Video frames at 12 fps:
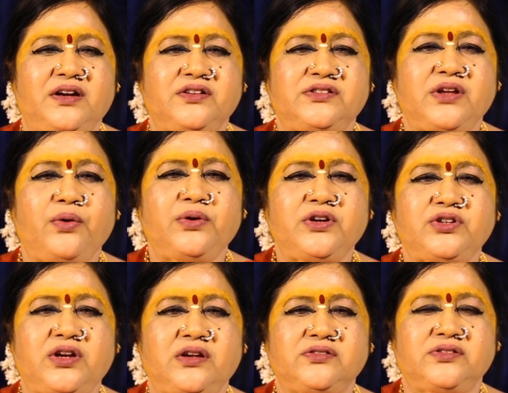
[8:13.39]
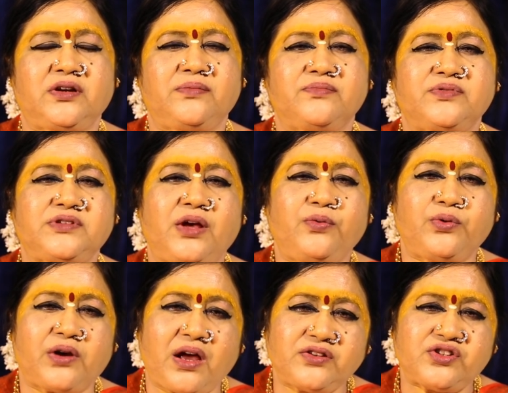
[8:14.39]
and Saura Shastram,
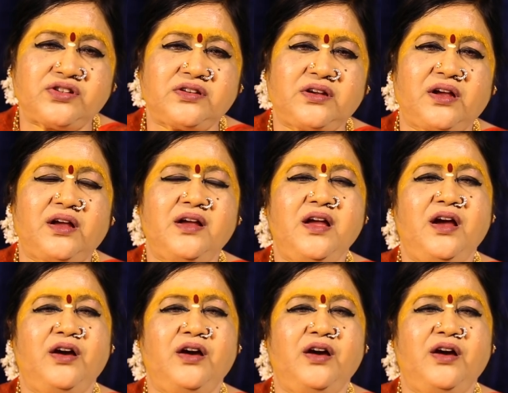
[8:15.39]
Saurashtra.